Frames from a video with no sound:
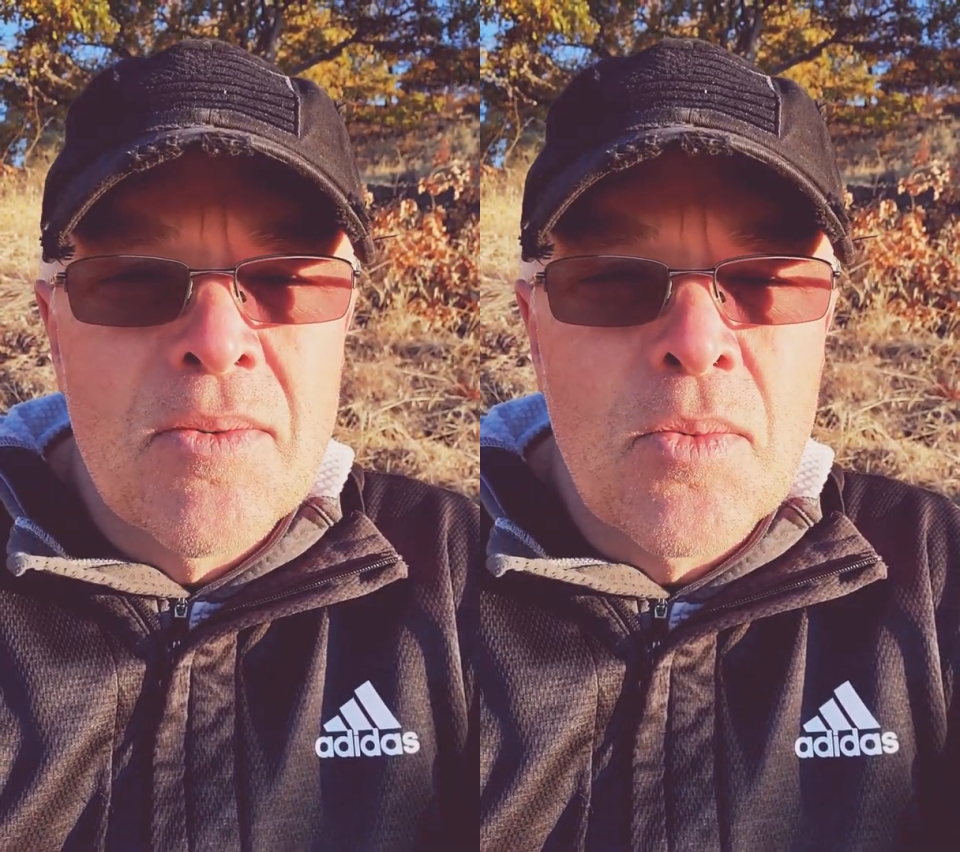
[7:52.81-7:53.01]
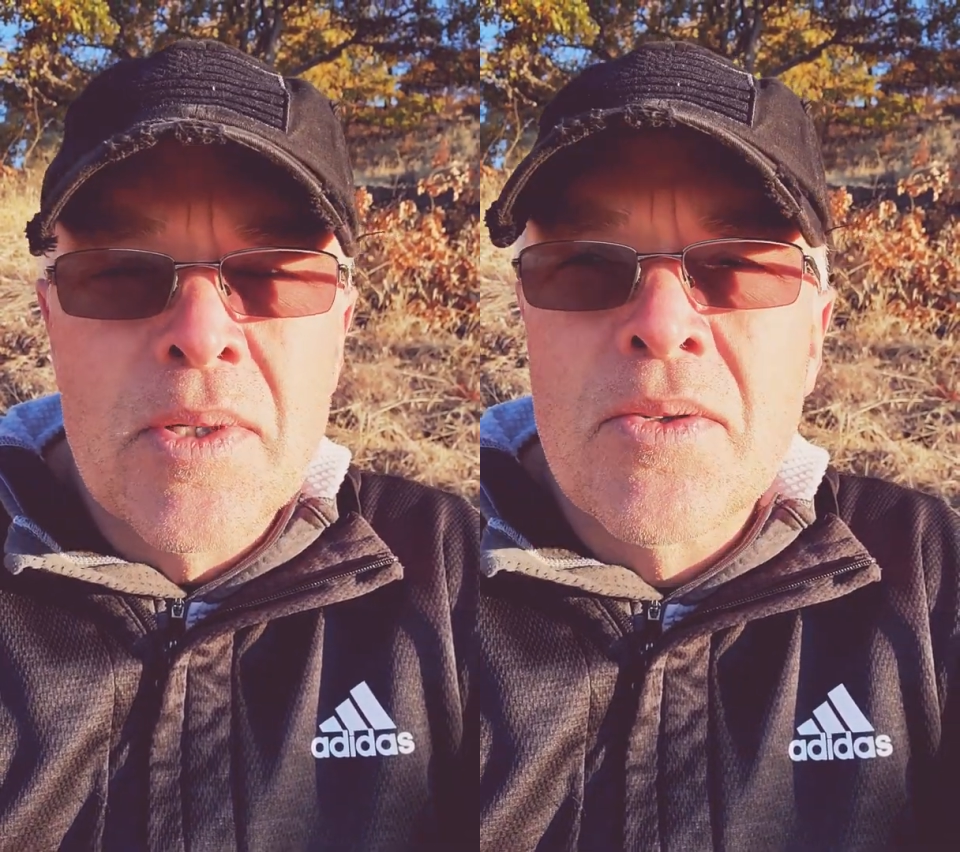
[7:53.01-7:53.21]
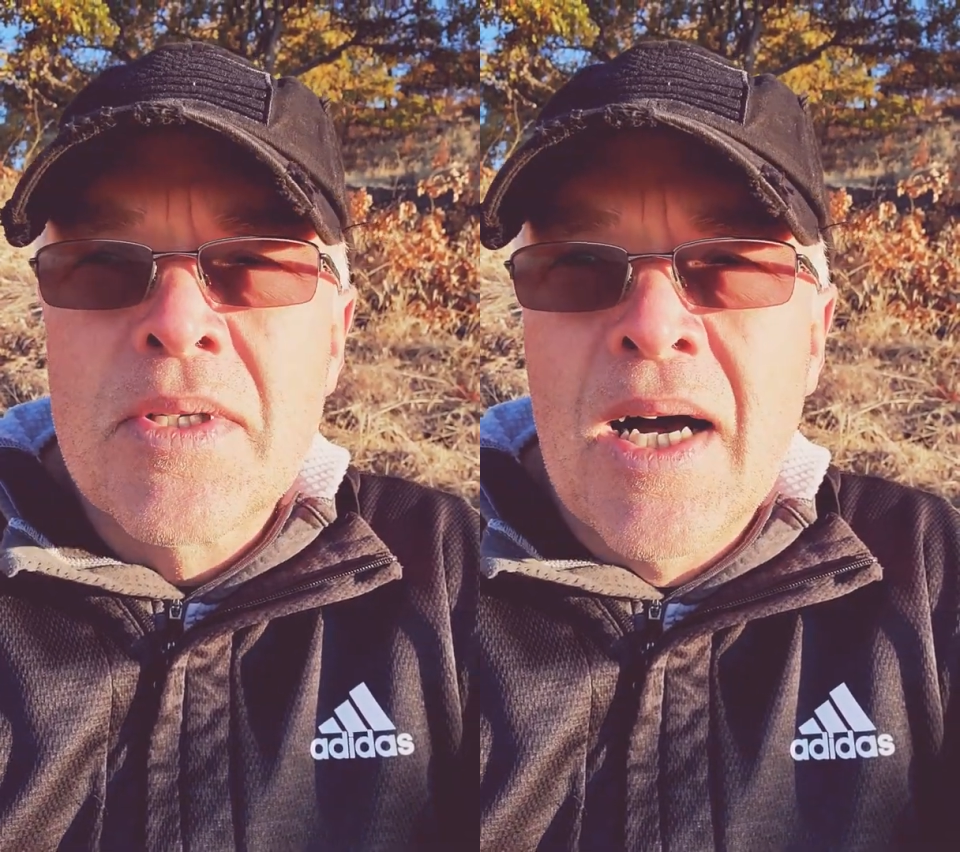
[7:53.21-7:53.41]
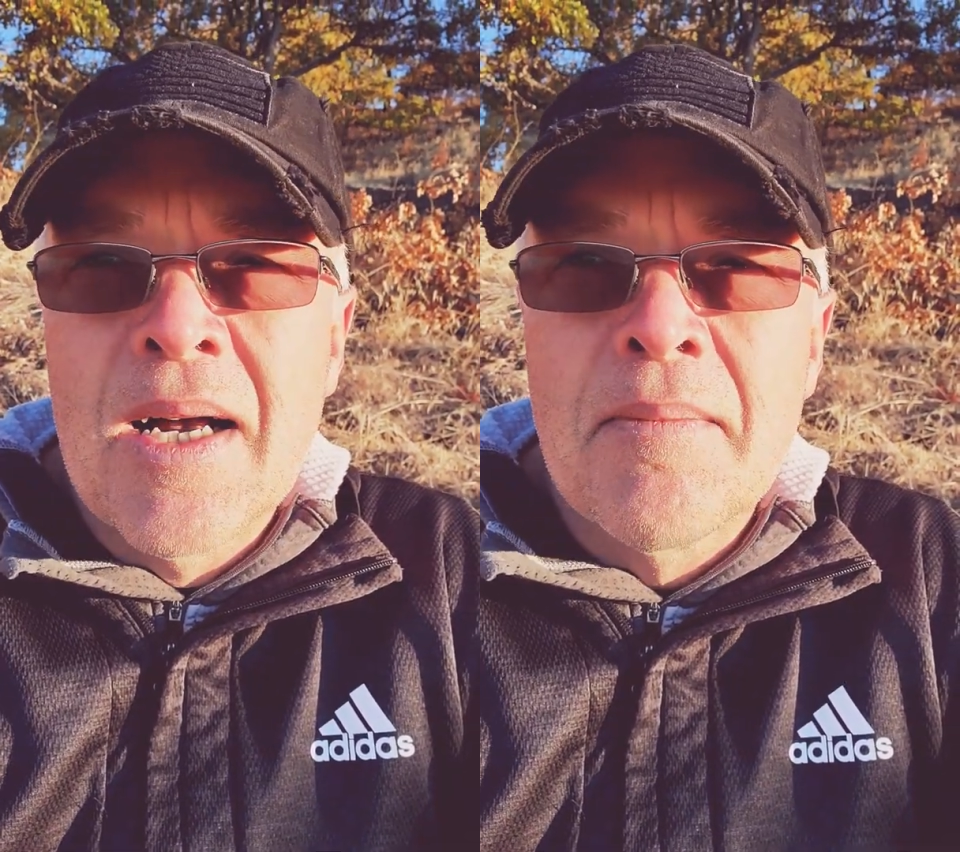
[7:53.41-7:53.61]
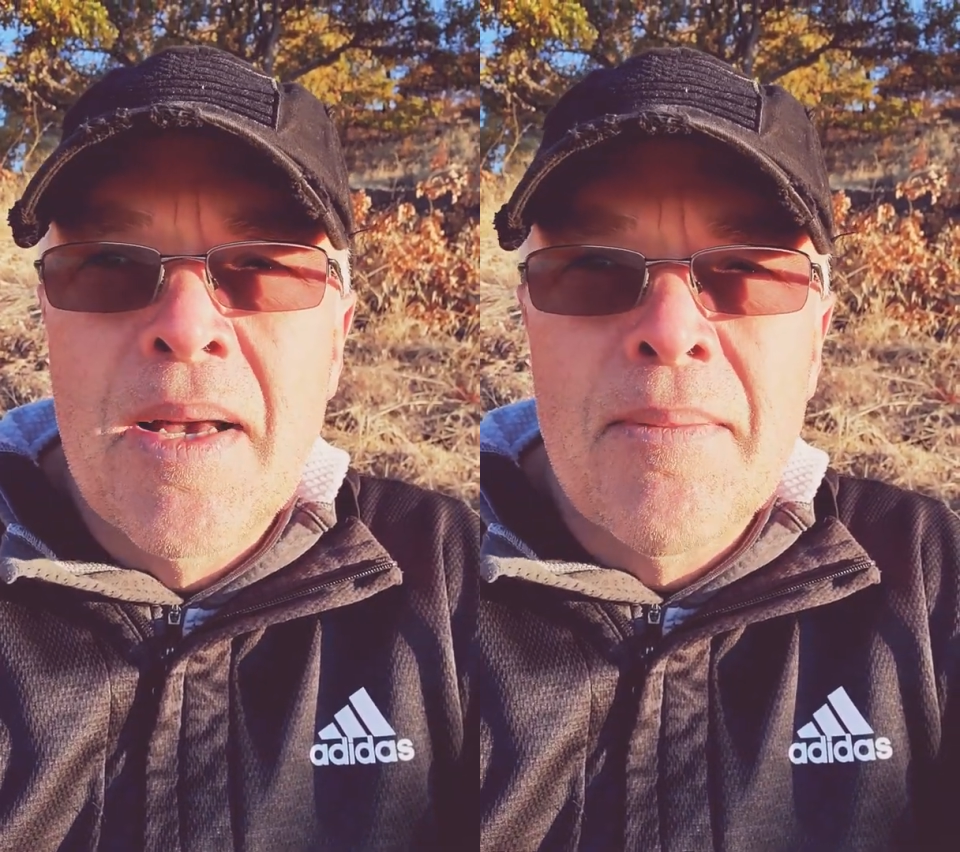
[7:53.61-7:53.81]

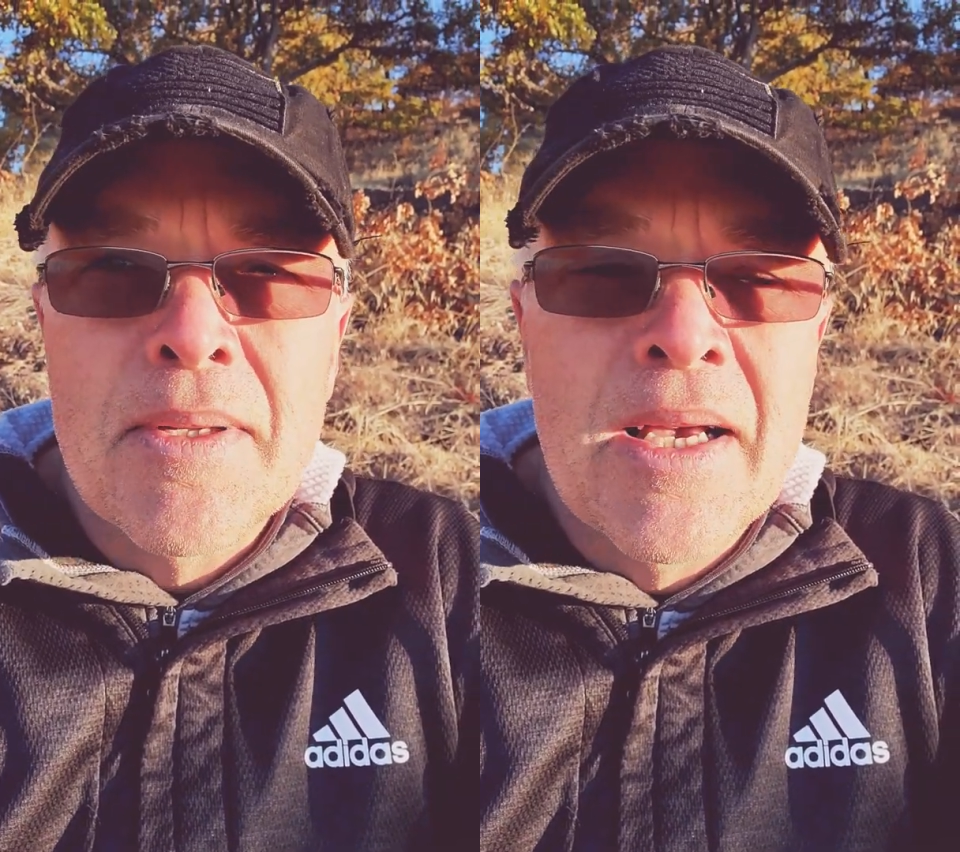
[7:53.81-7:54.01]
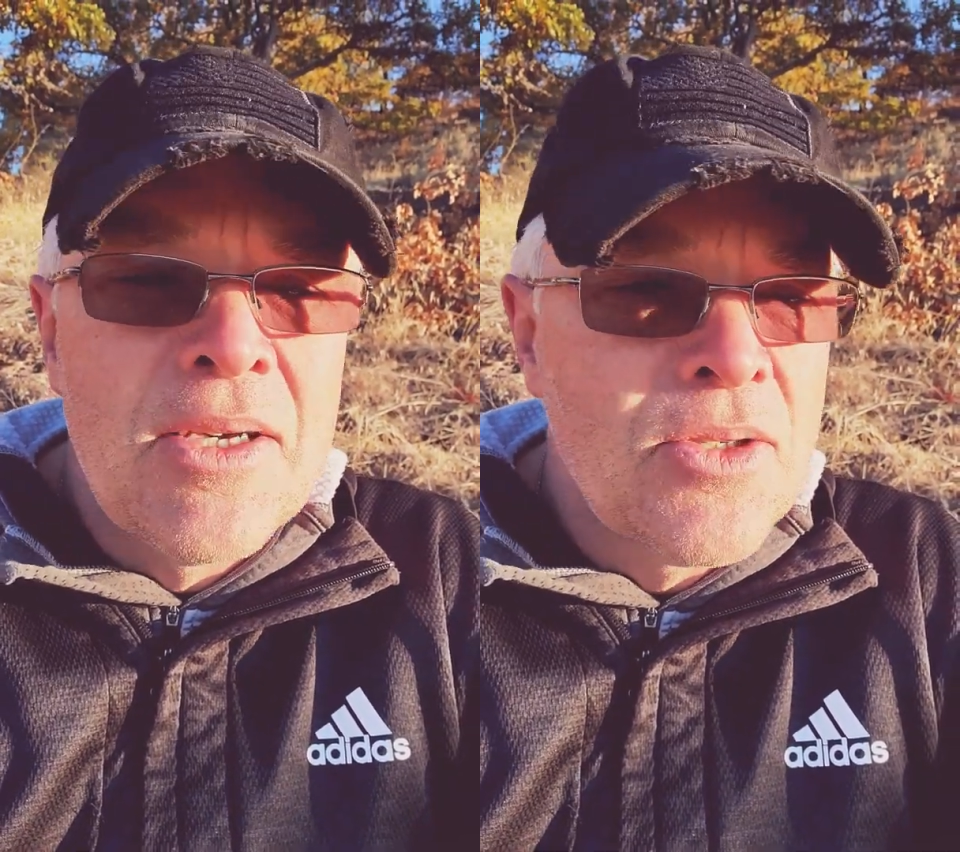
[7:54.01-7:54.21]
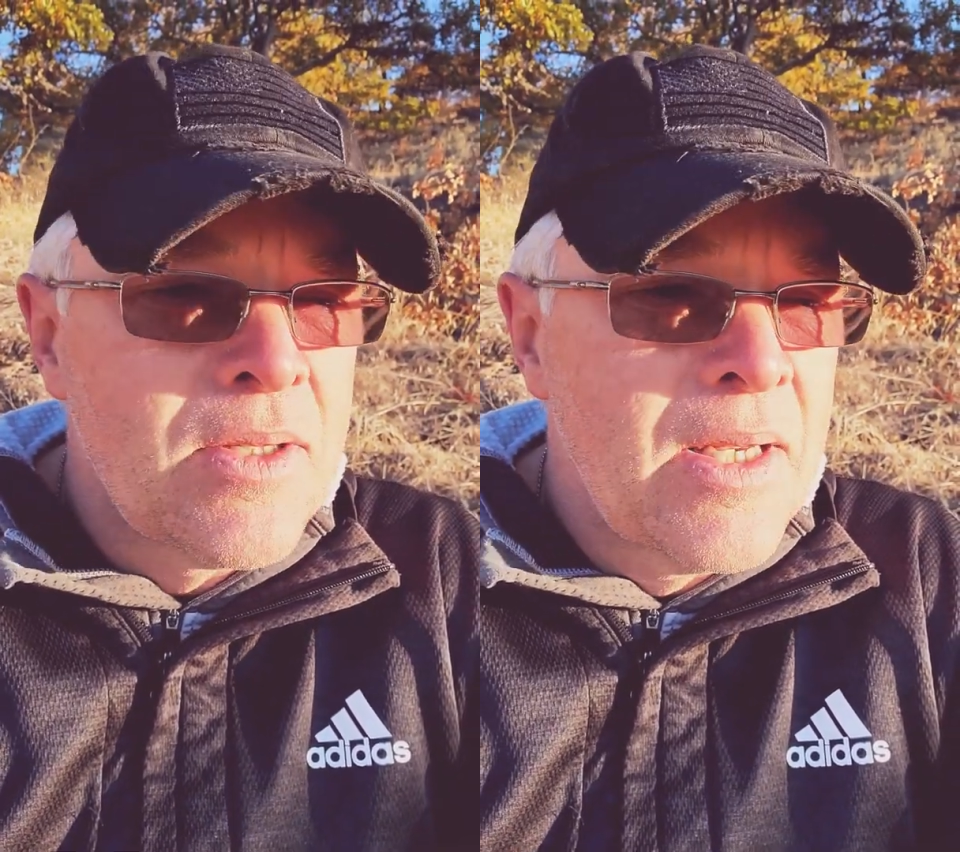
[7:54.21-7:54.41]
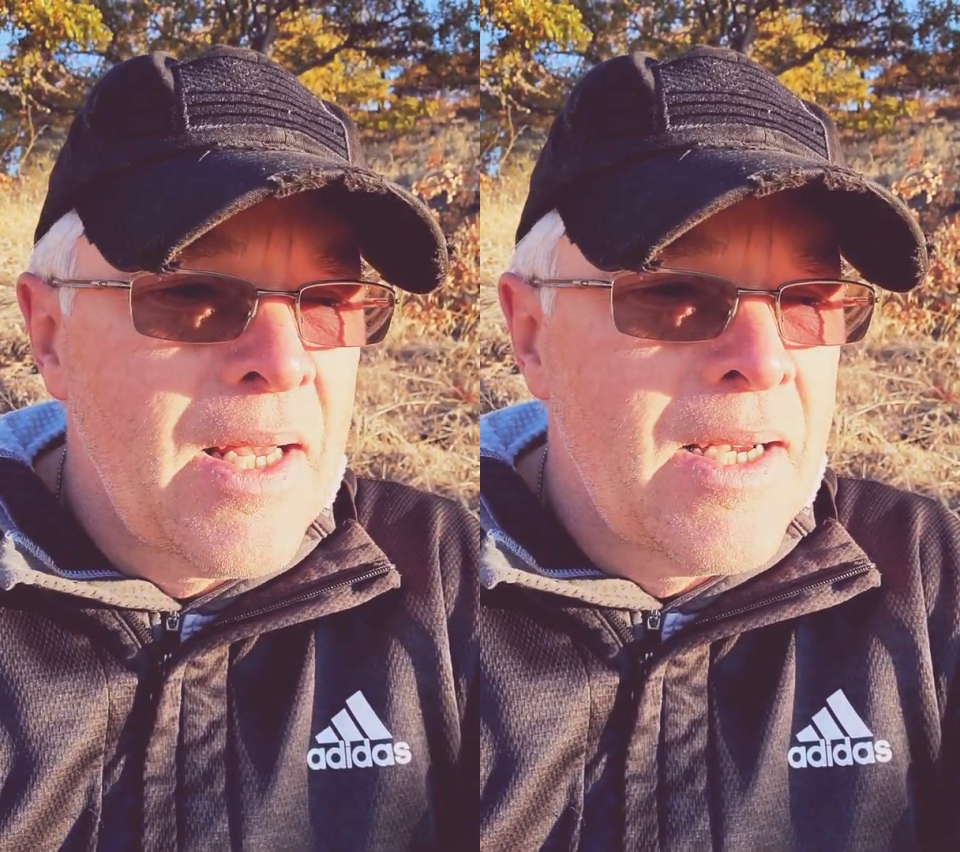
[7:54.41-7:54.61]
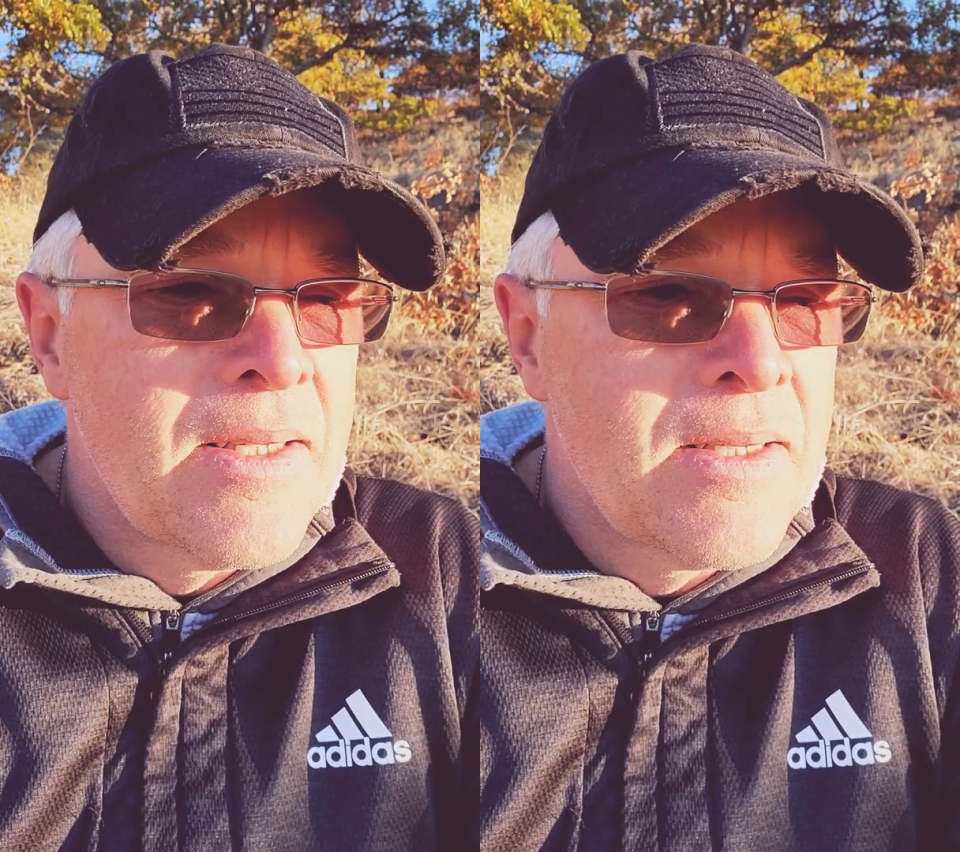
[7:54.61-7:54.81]
real-time application, that
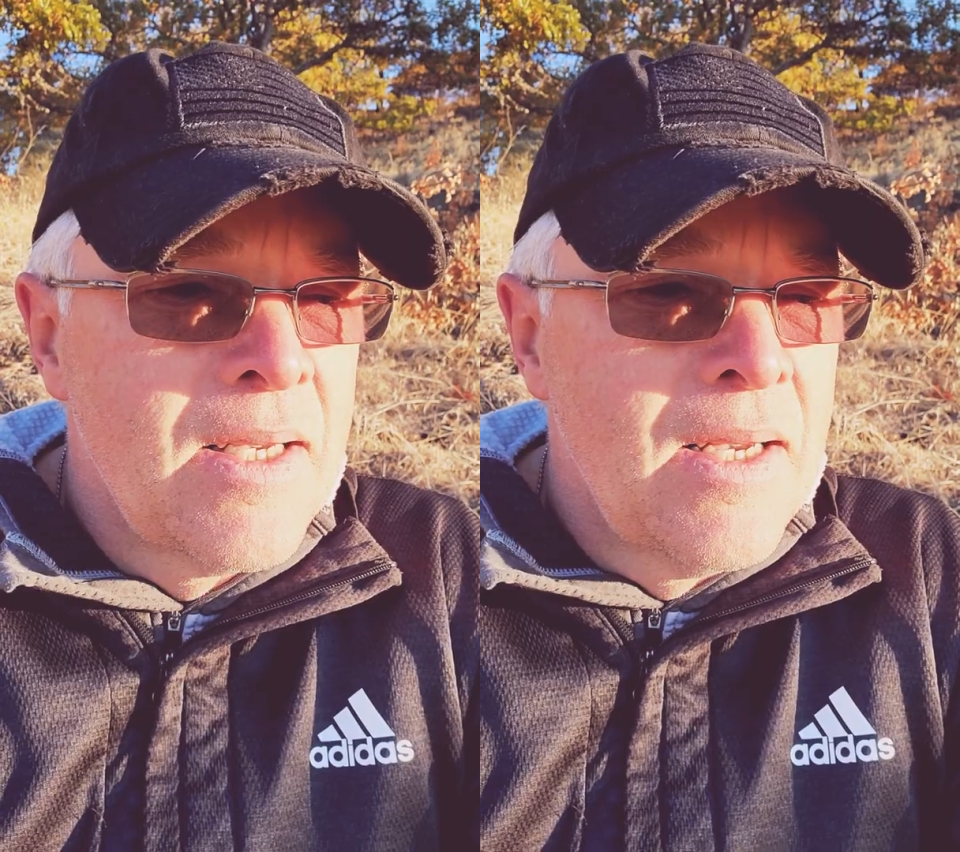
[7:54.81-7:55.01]
has